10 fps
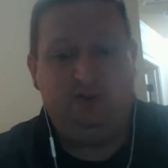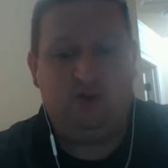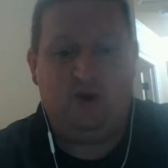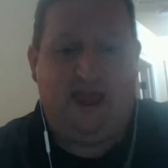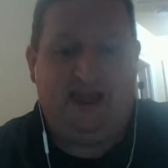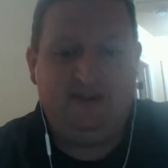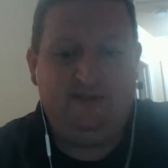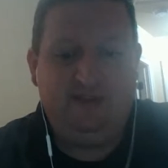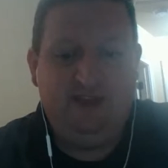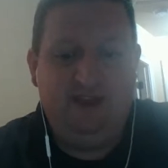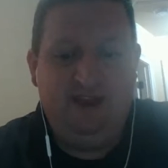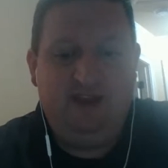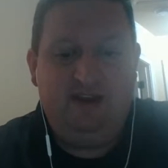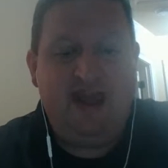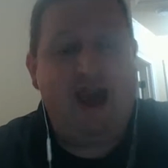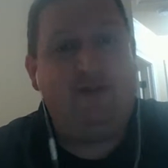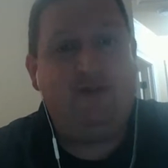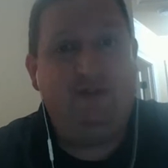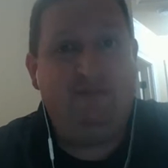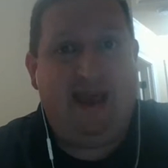the track. Now
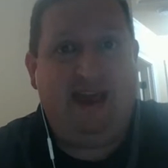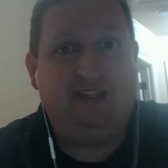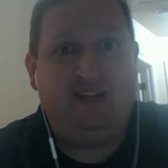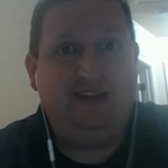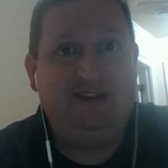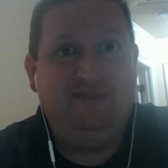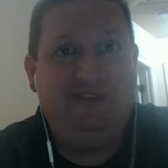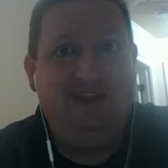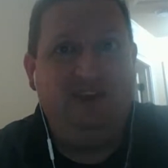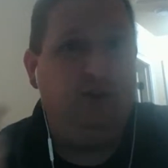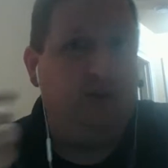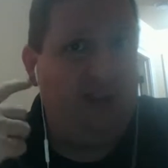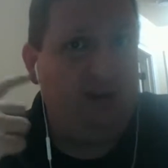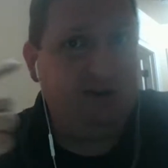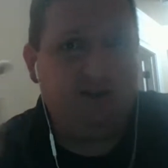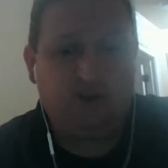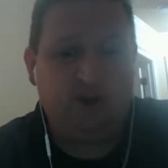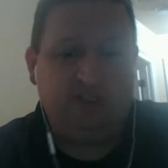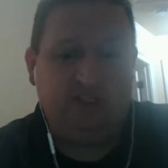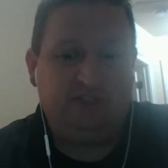for the magic. You'll hear
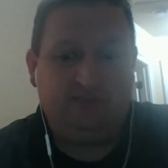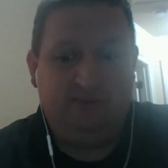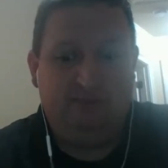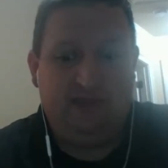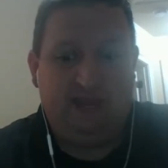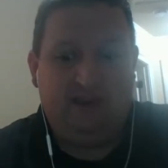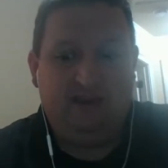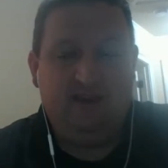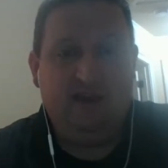instructions from me